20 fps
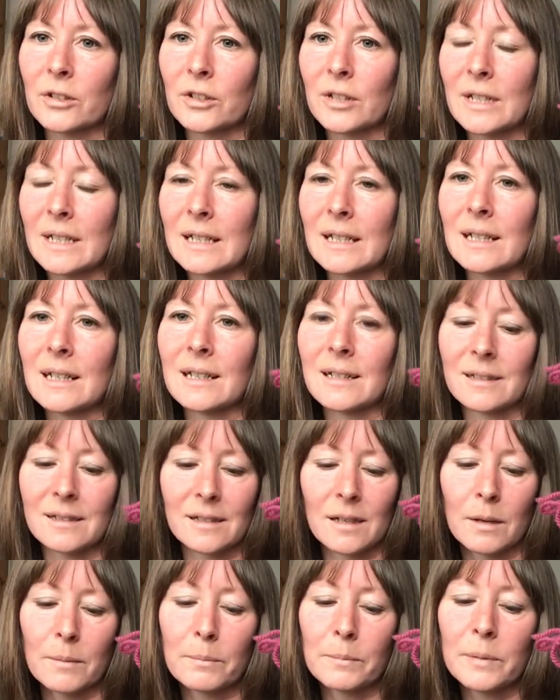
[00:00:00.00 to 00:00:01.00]
She is
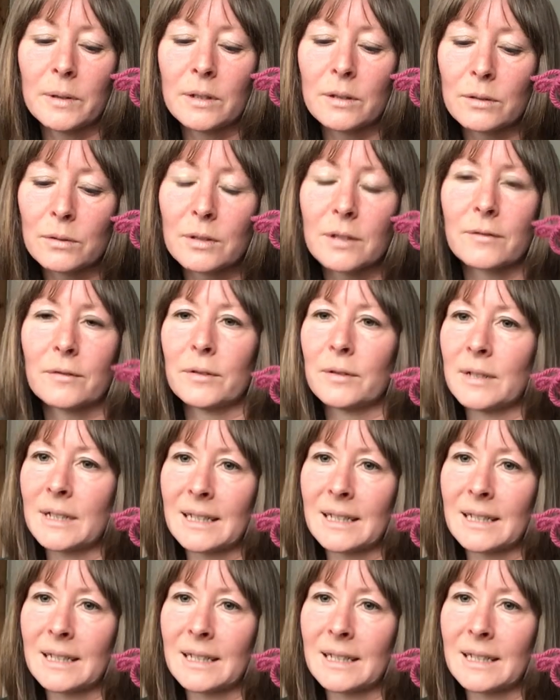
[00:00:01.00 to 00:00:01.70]
a beautiful